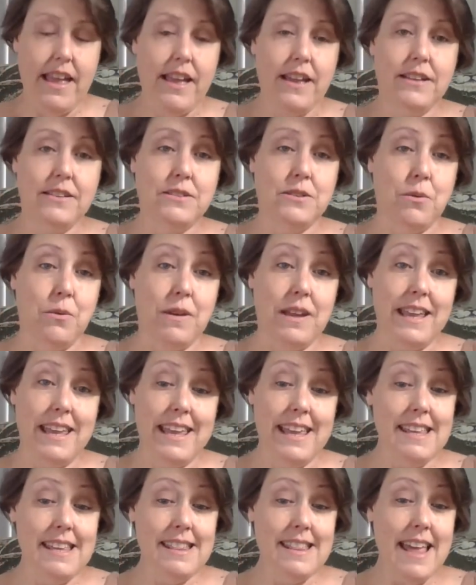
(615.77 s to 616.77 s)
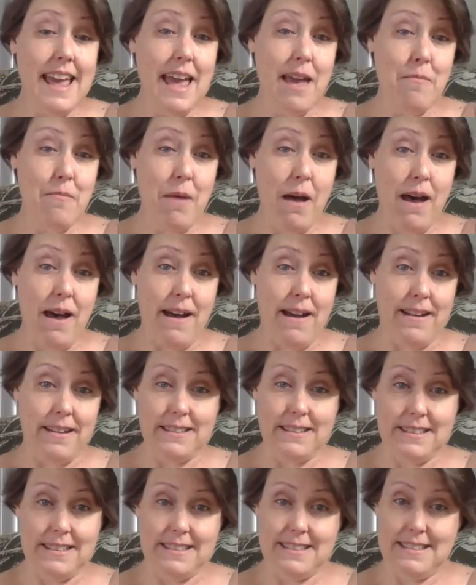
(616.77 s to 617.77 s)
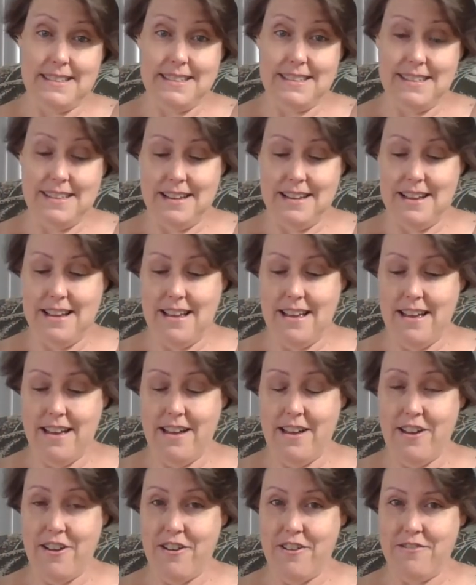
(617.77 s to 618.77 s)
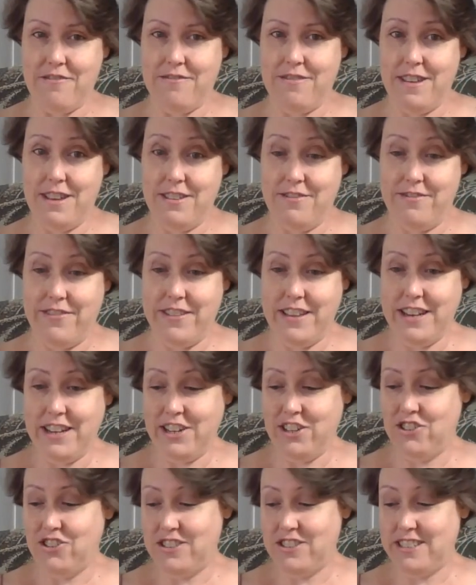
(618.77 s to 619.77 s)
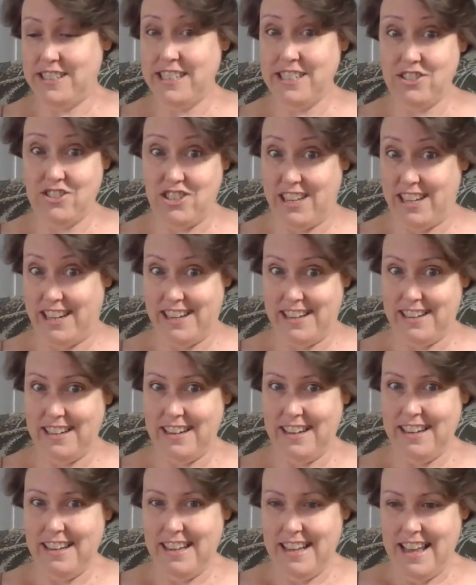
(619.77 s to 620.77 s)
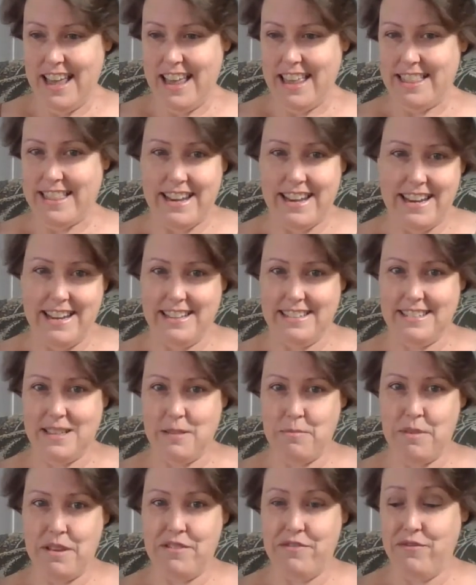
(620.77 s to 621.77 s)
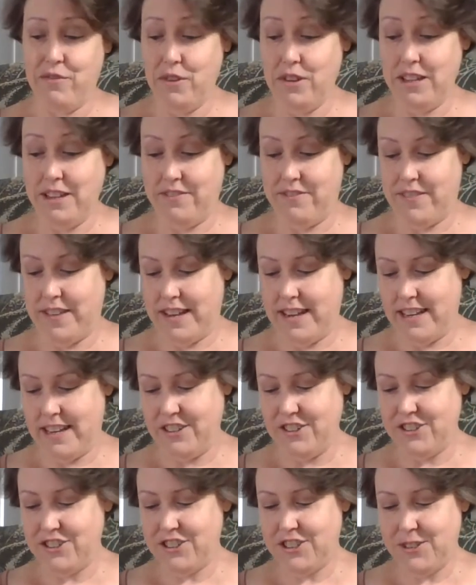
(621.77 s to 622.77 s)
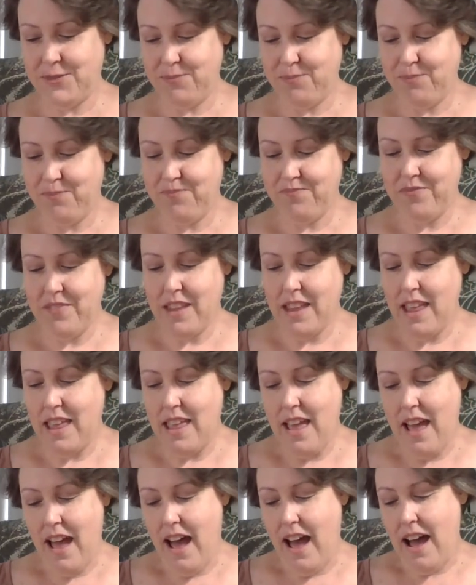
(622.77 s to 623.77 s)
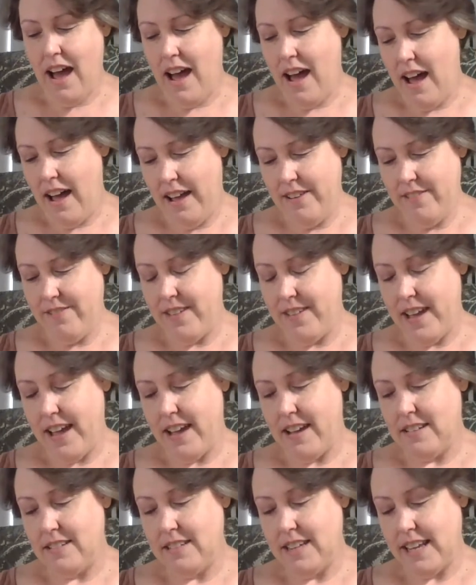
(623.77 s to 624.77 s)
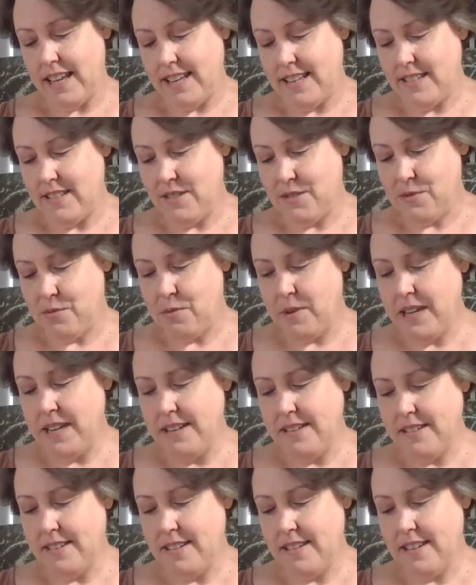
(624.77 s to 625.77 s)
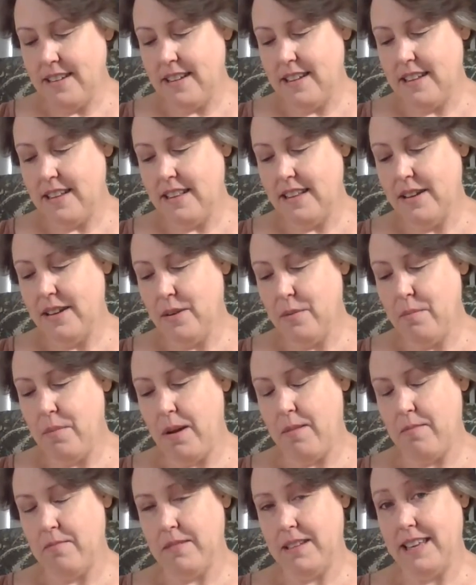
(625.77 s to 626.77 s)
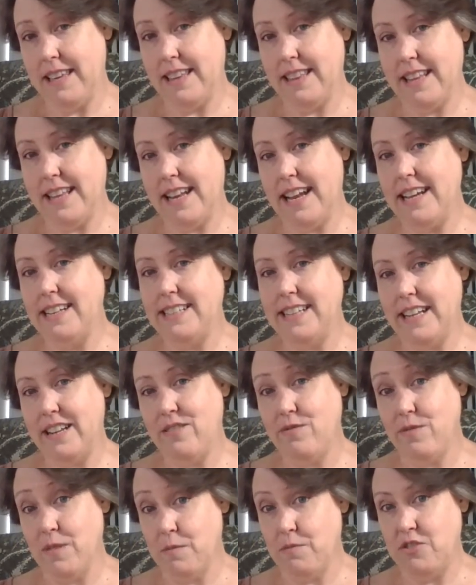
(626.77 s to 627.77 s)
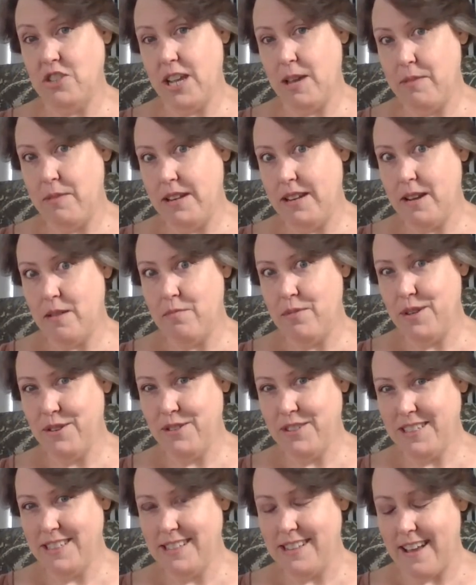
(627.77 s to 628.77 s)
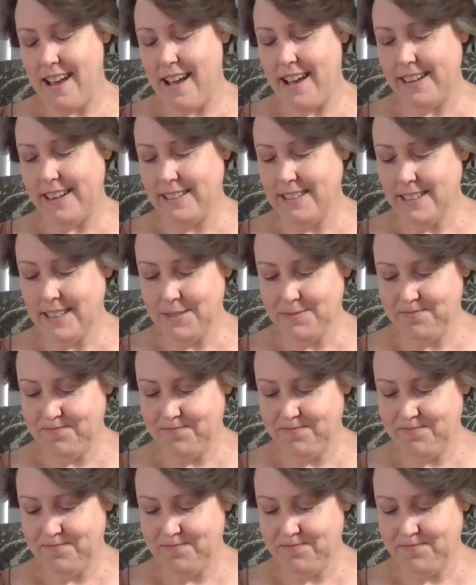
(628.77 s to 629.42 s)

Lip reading: So in that box of finished stitching that needs to be fully finished, I found a sweet little pumpkin that I did from JBW Designs.